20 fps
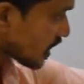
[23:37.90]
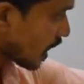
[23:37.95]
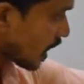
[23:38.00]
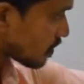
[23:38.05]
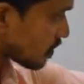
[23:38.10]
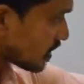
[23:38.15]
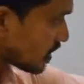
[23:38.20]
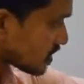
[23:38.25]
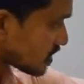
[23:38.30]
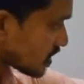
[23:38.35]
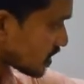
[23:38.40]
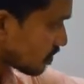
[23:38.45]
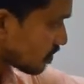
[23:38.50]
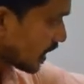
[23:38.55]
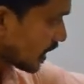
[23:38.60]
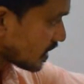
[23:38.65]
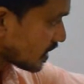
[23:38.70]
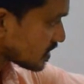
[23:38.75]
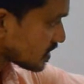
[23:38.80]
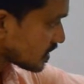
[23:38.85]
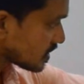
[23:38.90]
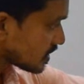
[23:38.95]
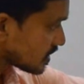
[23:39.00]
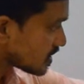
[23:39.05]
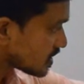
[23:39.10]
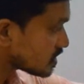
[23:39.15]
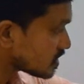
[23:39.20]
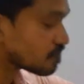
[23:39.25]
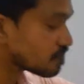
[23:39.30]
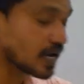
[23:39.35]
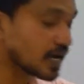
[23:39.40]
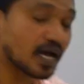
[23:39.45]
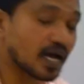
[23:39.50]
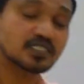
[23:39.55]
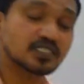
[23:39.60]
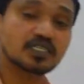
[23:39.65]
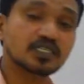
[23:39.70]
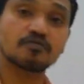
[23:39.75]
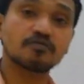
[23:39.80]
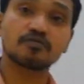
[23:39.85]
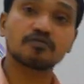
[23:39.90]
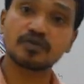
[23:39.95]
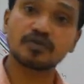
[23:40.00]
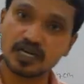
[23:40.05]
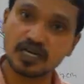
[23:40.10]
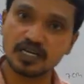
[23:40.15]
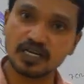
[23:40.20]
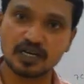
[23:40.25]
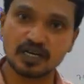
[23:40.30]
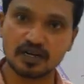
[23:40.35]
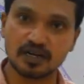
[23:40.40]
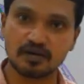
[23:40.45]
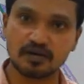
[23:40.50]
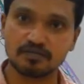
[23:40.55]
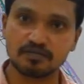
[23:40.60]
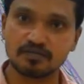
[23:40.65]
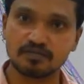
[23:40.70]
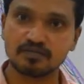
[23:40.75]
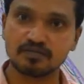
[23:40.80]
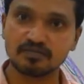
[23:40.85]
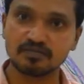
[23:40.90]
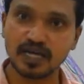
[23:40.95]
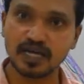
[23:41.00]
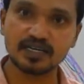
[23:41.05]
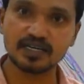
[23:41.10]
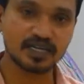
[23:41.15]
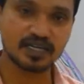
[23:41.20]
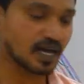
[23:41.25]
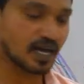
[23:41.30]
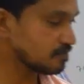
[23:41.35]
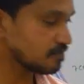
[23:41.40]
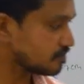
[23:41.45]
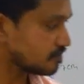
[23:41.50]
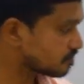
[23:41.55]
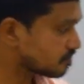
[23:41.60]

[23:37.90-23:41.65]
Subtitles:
common digital branch is branch of radial nerve, that time